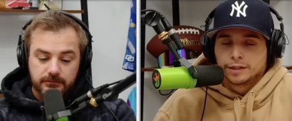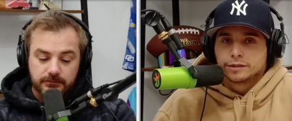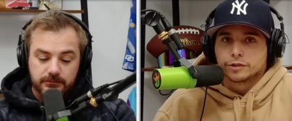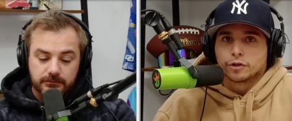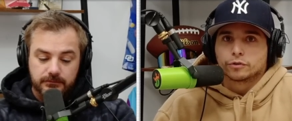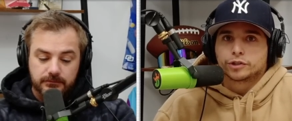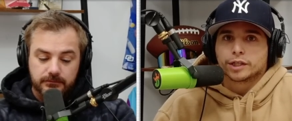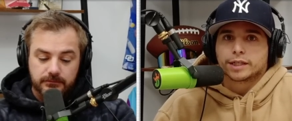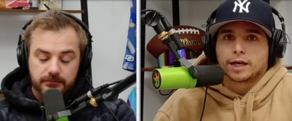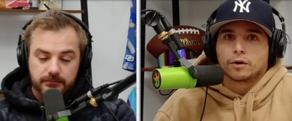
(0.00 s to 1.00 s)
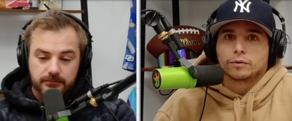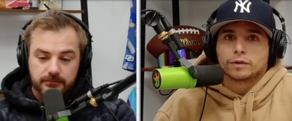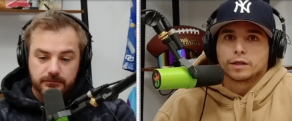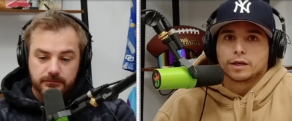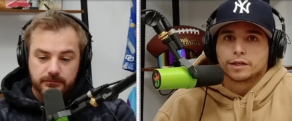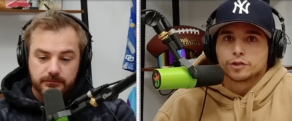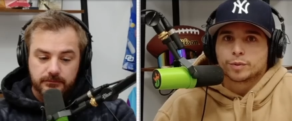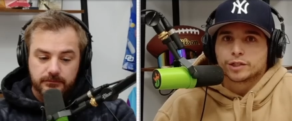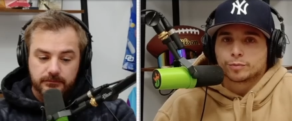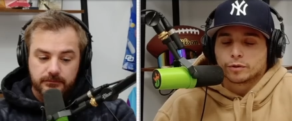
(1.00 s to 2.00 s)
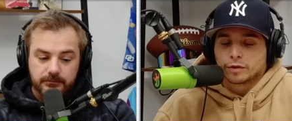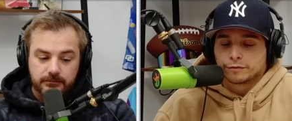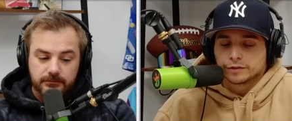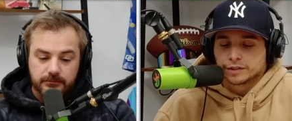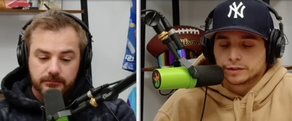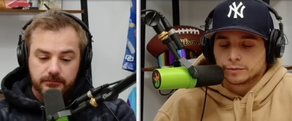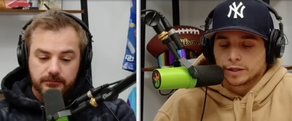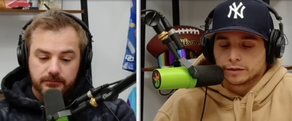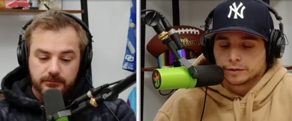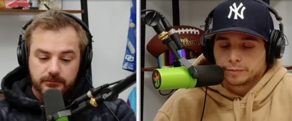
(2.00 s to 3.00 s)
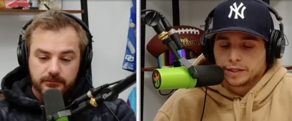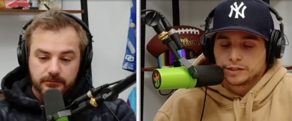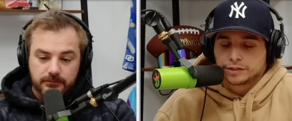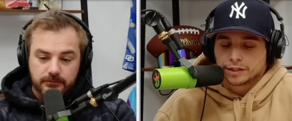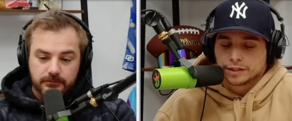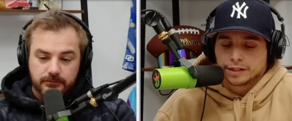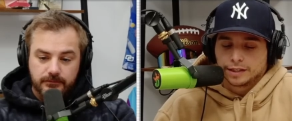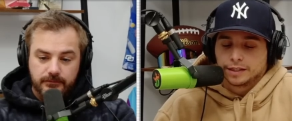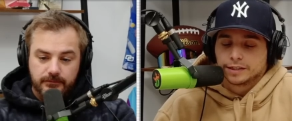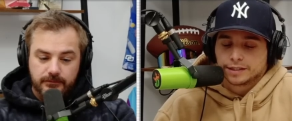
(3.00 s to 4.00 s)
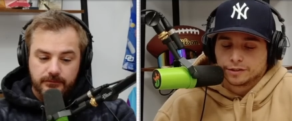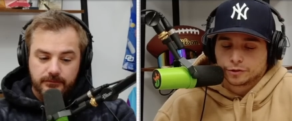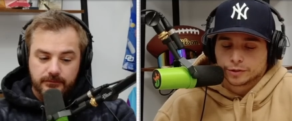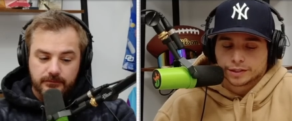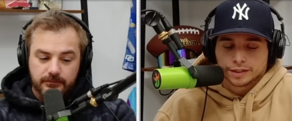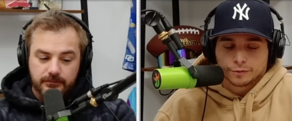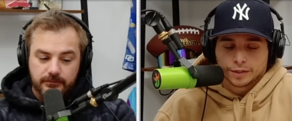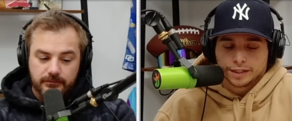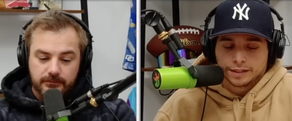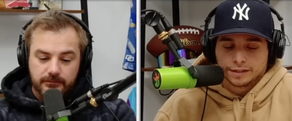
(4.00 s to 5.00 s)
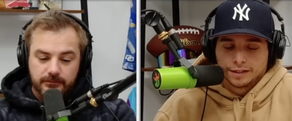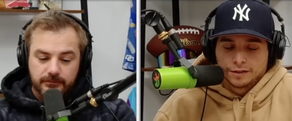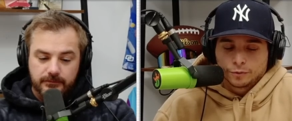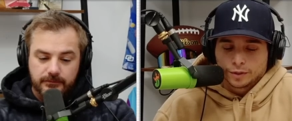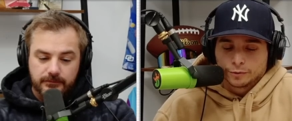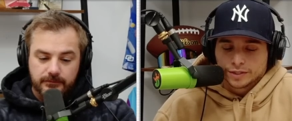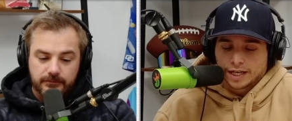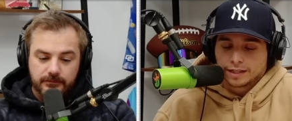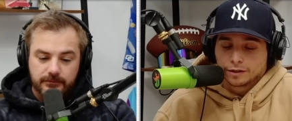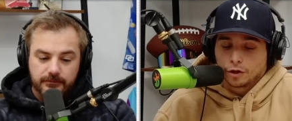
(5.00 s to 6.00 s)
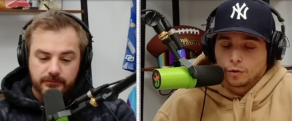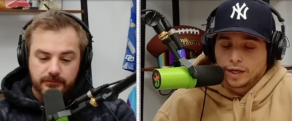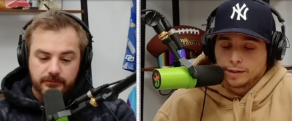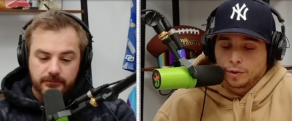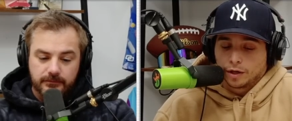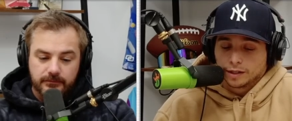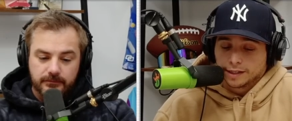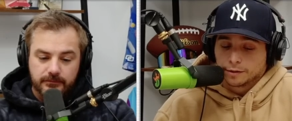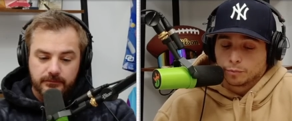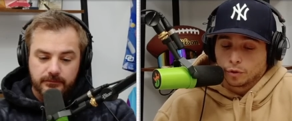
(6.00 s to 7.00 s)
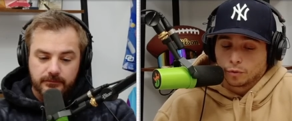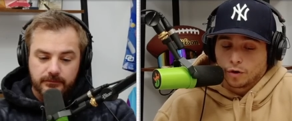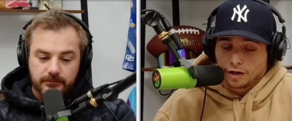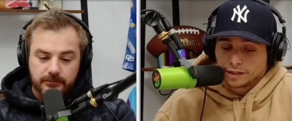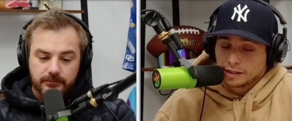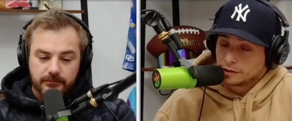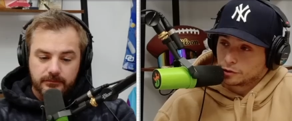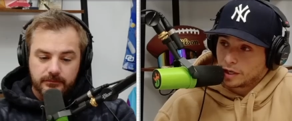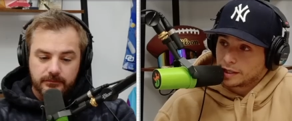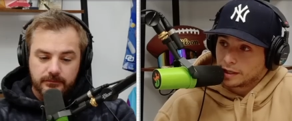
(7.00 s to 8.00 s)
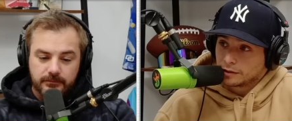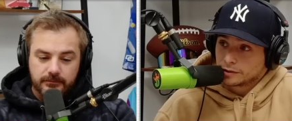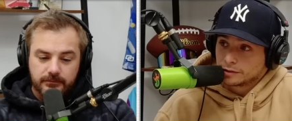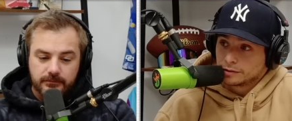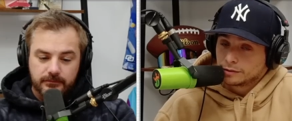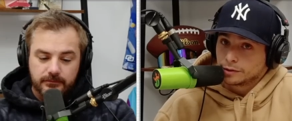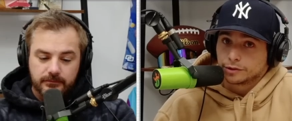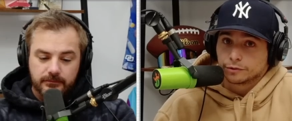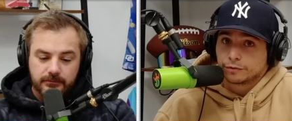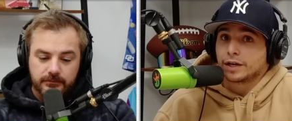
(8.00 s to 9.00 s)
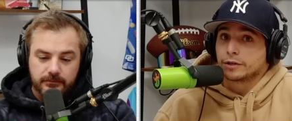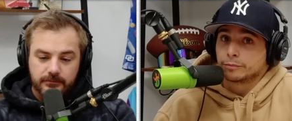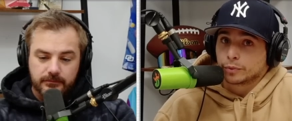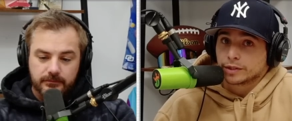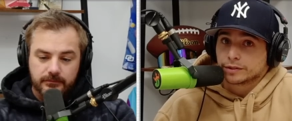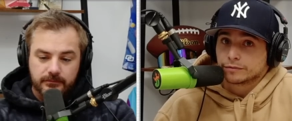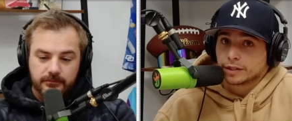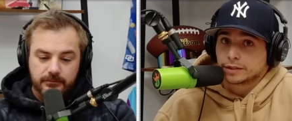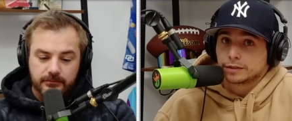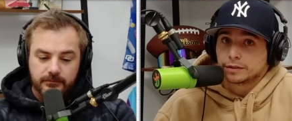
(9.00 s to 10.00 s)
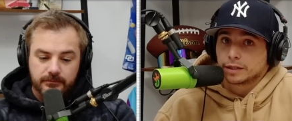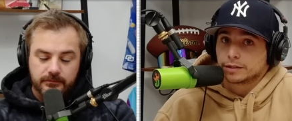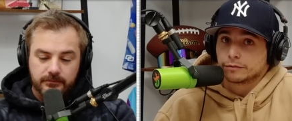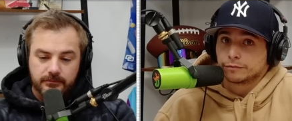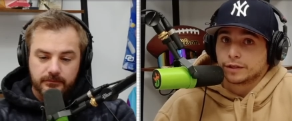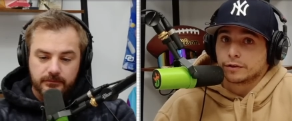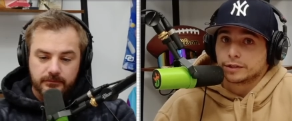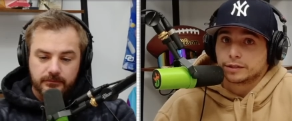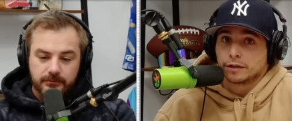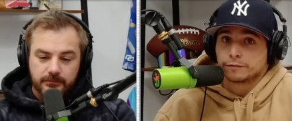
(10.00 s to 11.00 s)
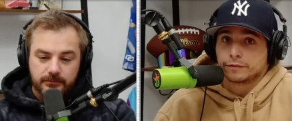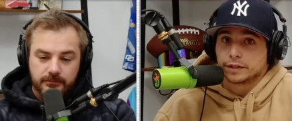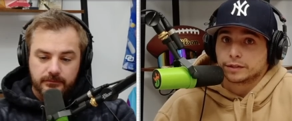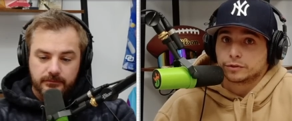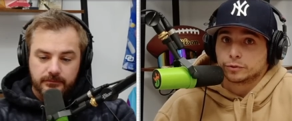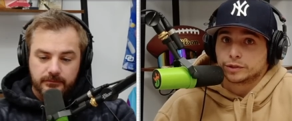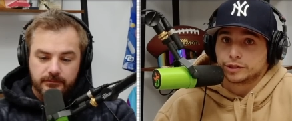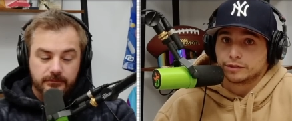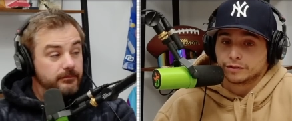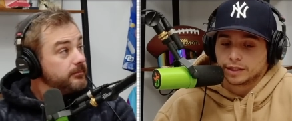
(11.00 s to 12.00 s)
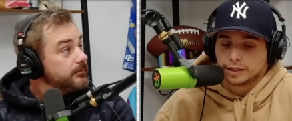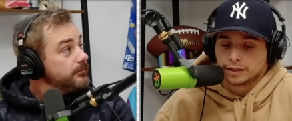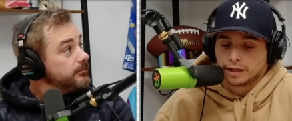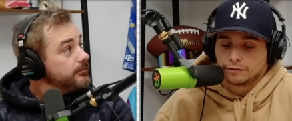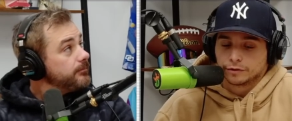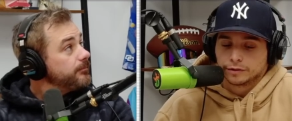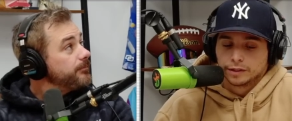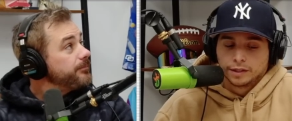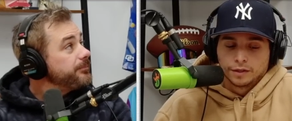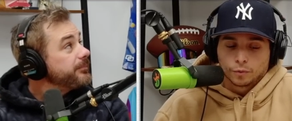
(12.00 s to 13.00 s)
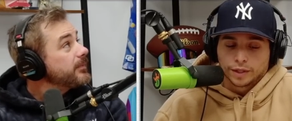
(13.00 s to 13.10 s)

Speaker 1: to go check out uh, his baseball reference in his minor league pages because it, it is interesting when he when he was at low A ball, he had more walks than strikeouts, which is very impressive. That's that's a very tough thing to achieve at any level. When